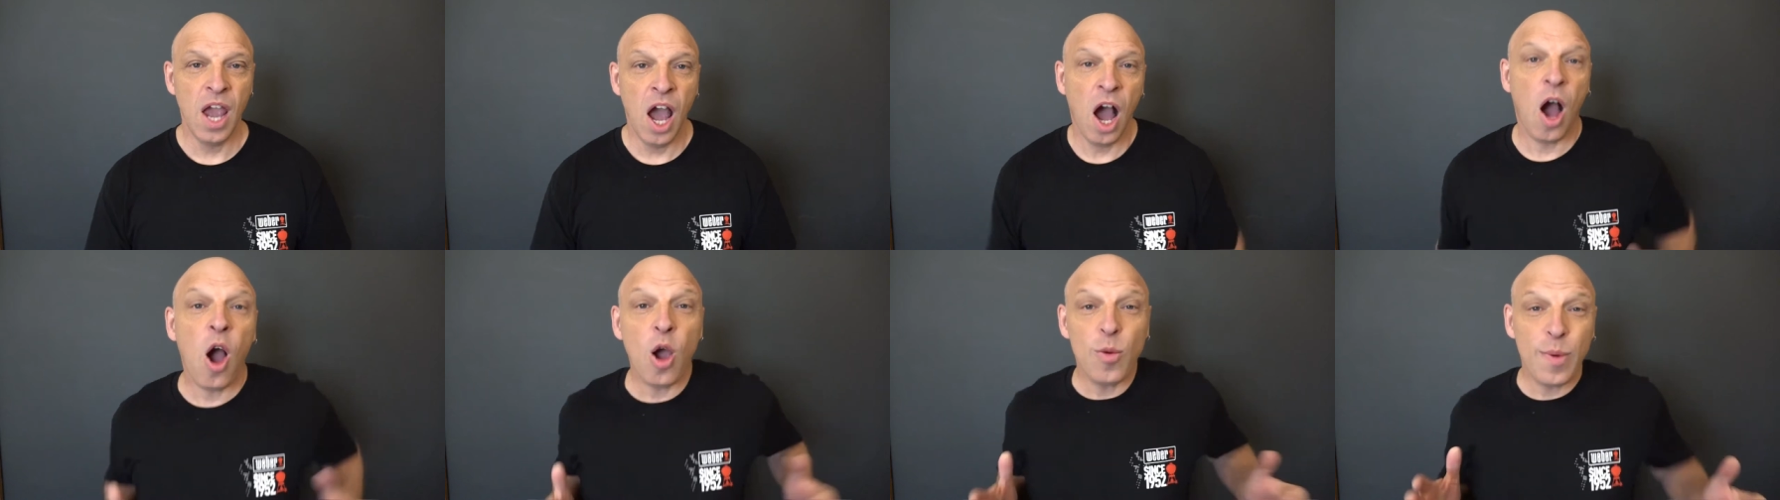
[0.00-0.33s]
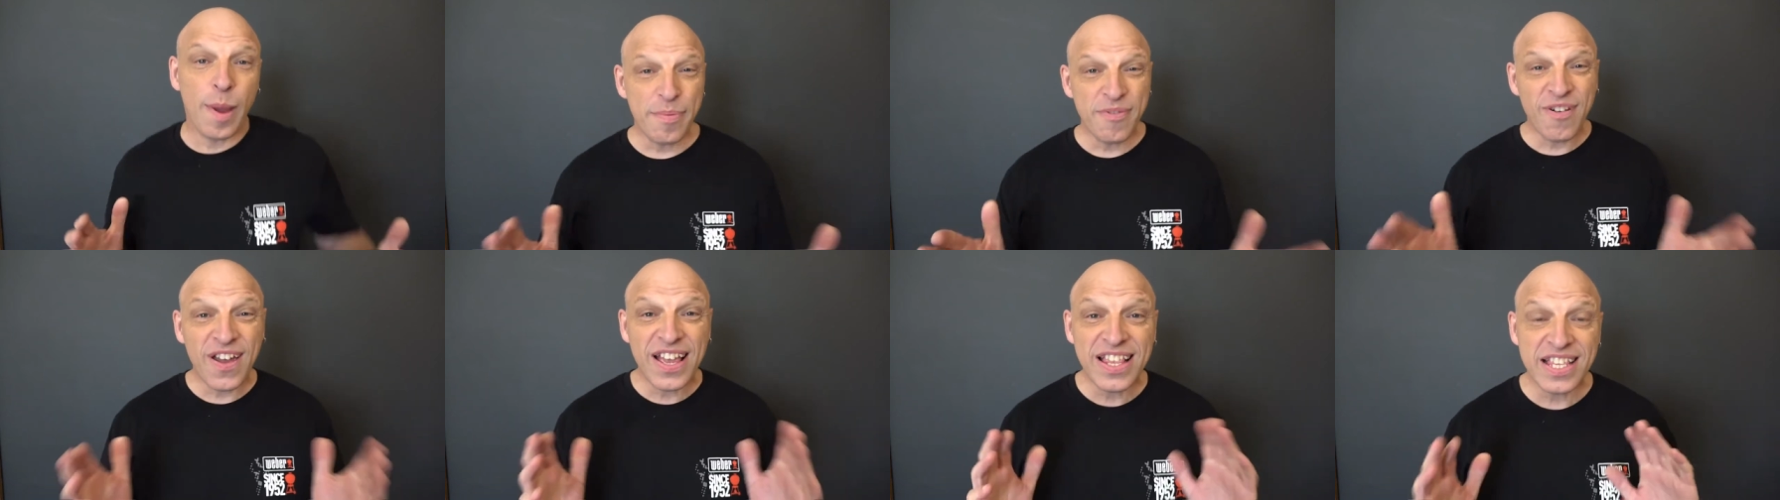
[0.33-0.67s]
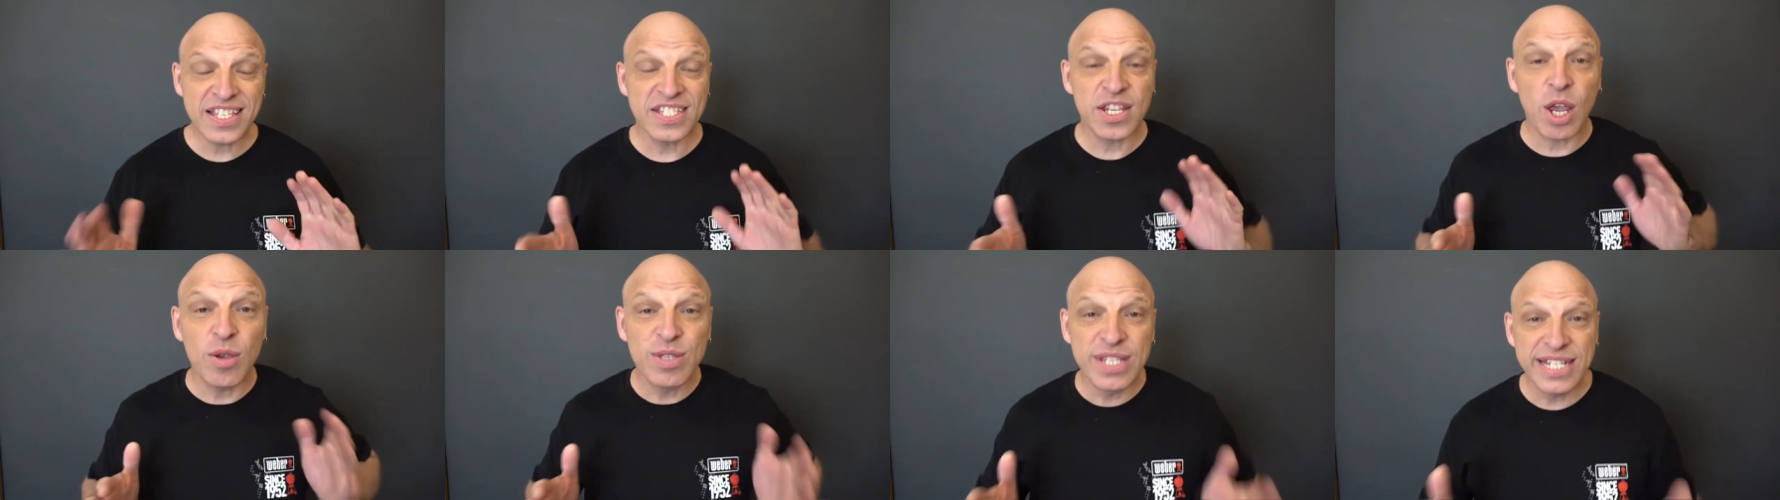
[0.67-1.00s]
Hi Weber
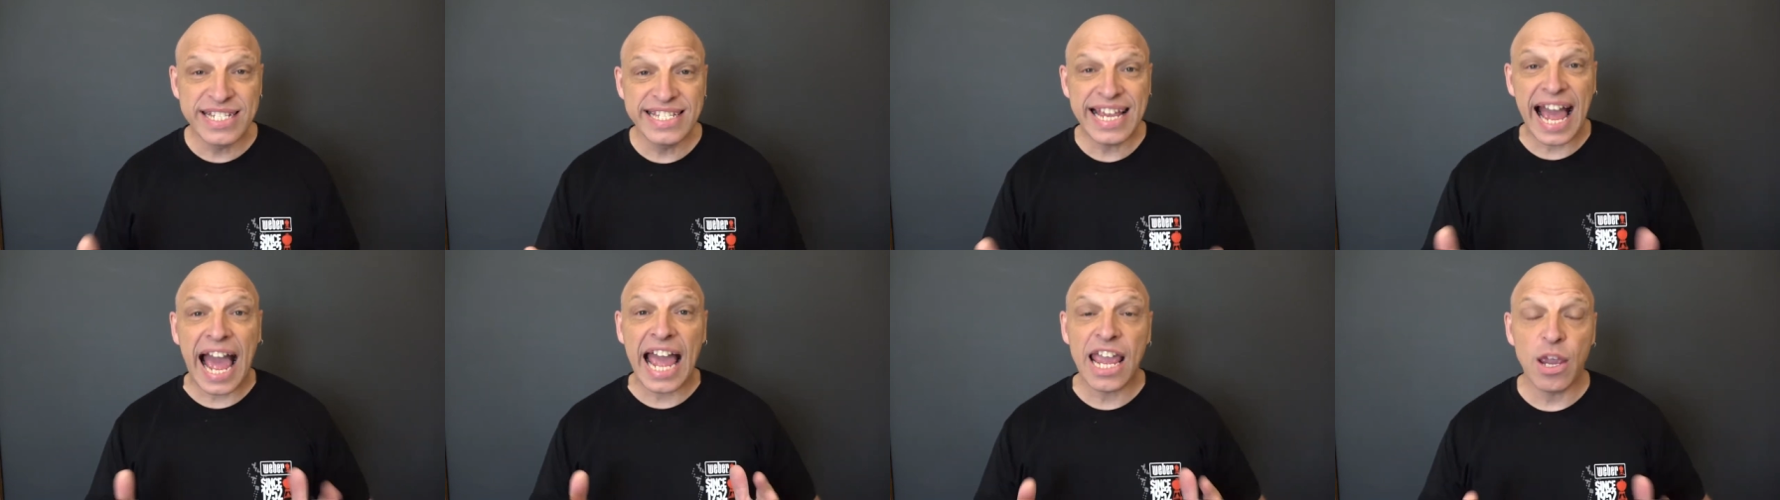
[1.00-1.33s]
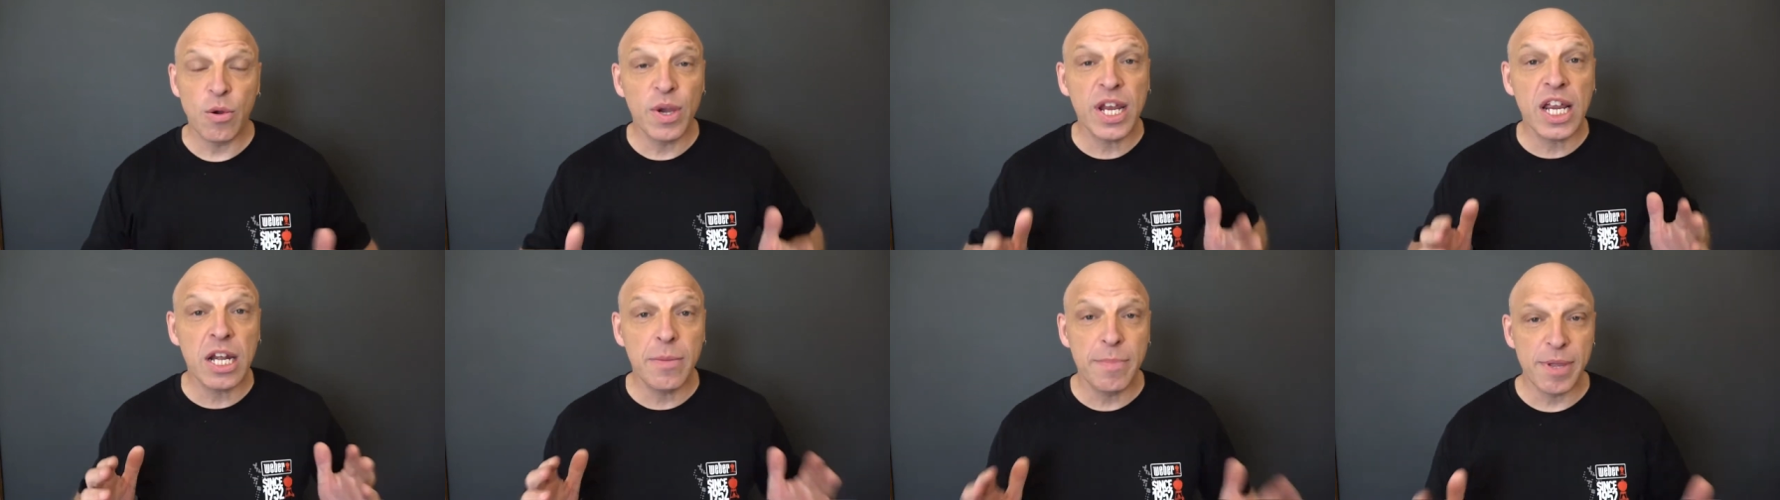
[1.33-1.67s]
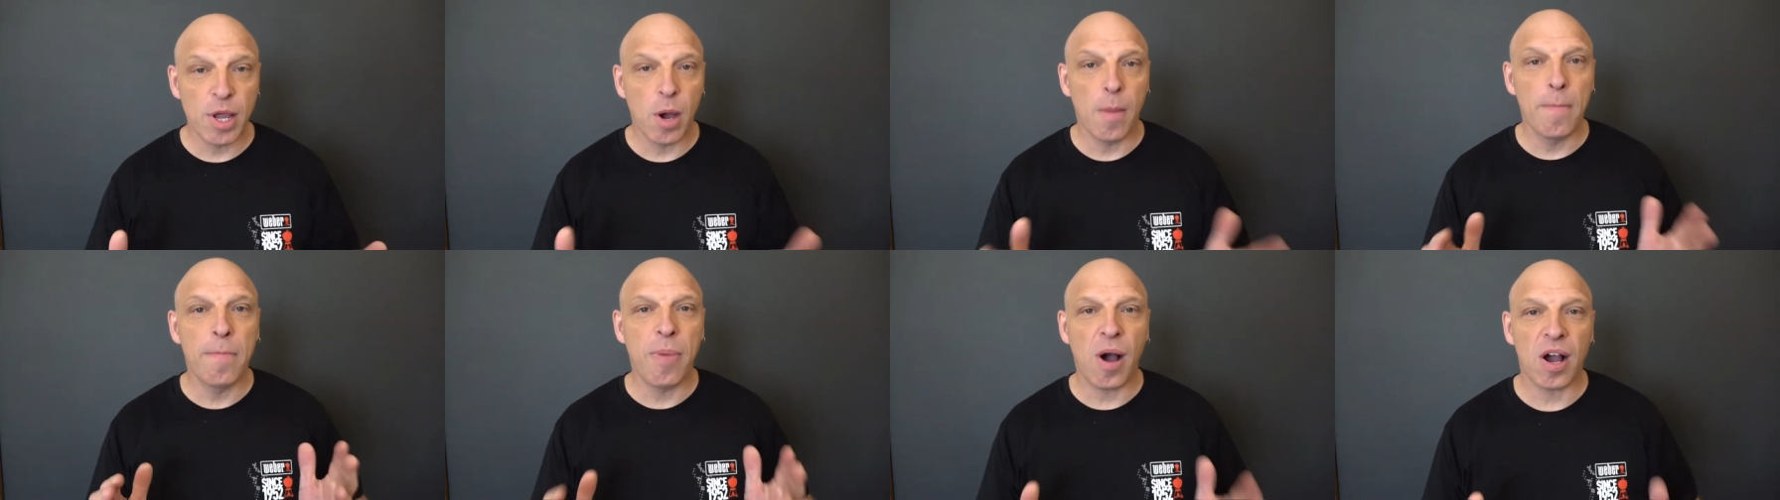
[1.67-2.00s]
fans, so today we're going to be
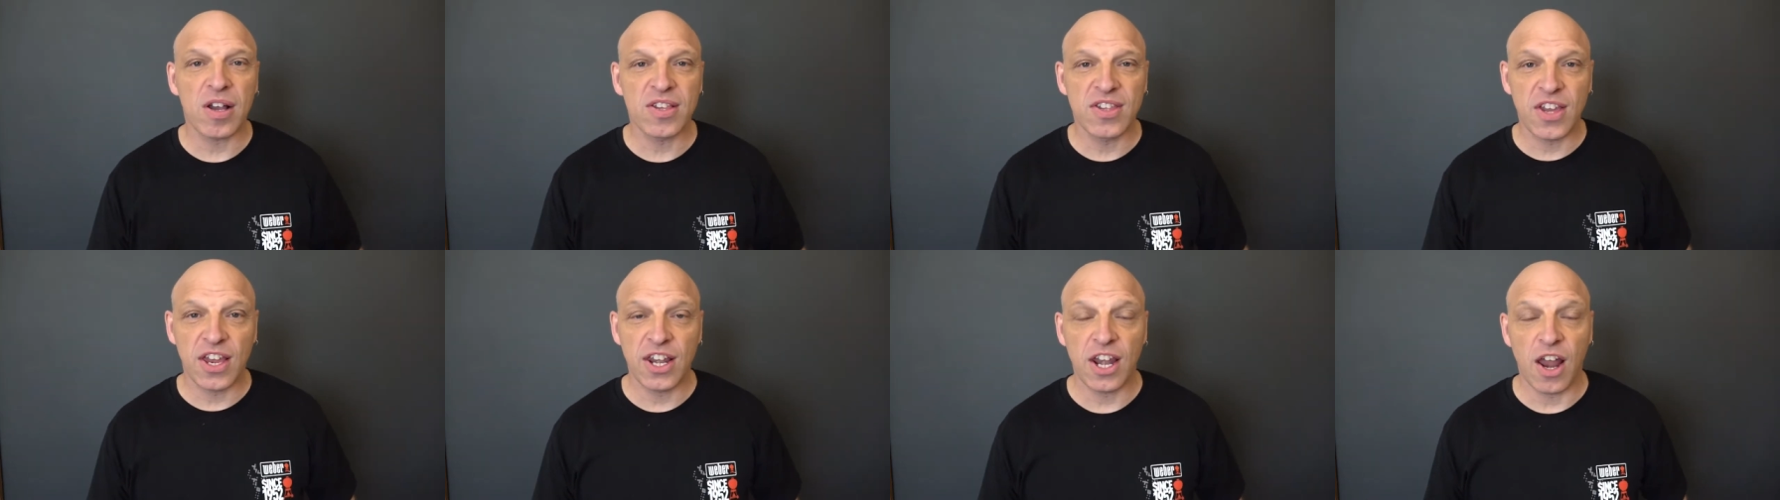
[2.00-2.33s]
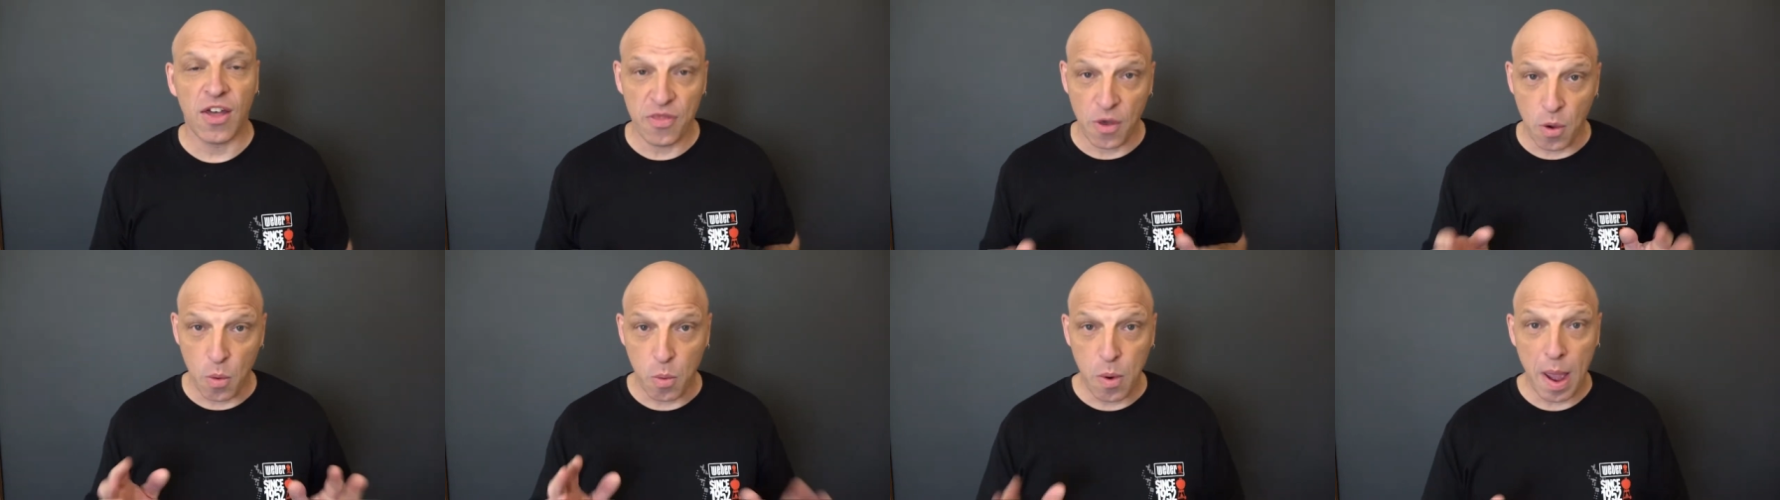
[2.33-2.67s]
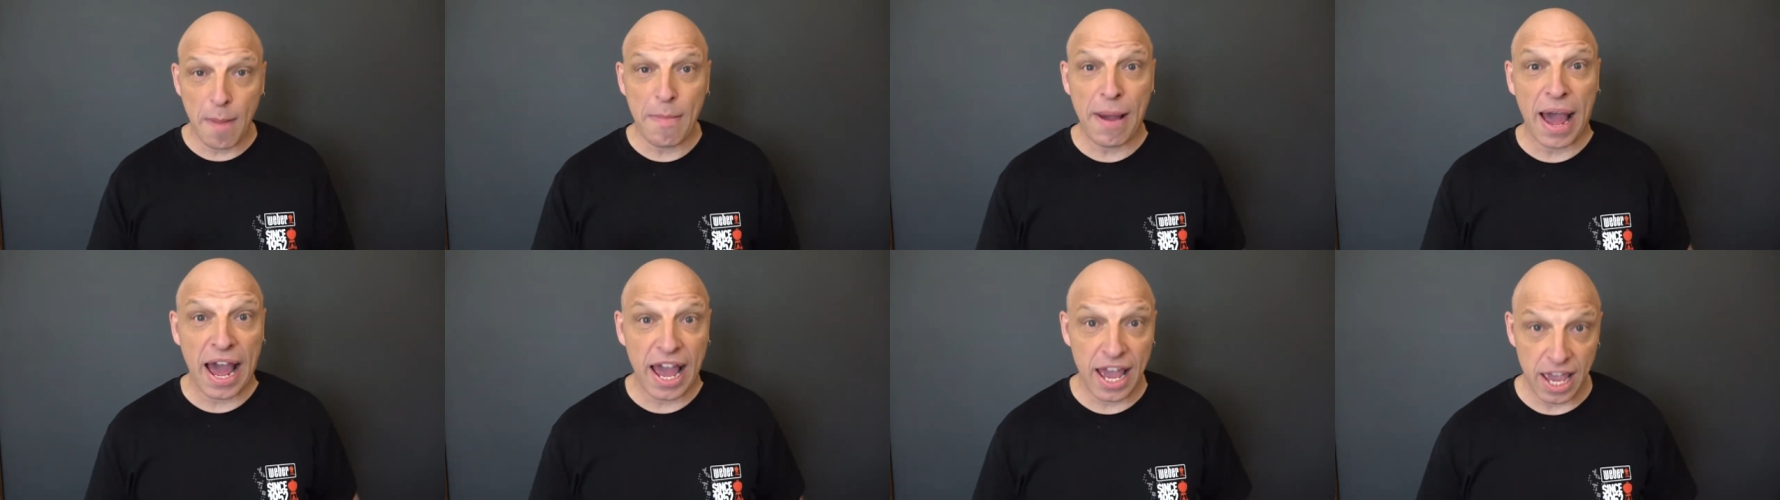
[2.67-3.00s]
unboxing the
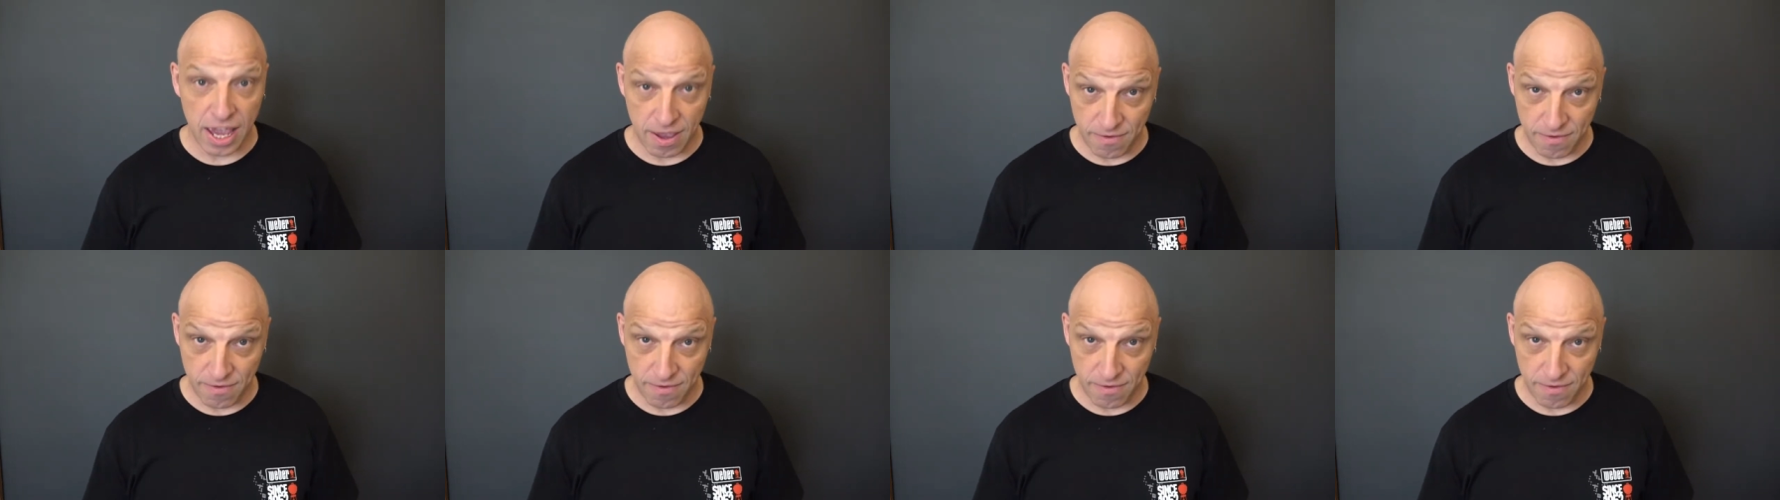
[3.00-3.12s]
Weber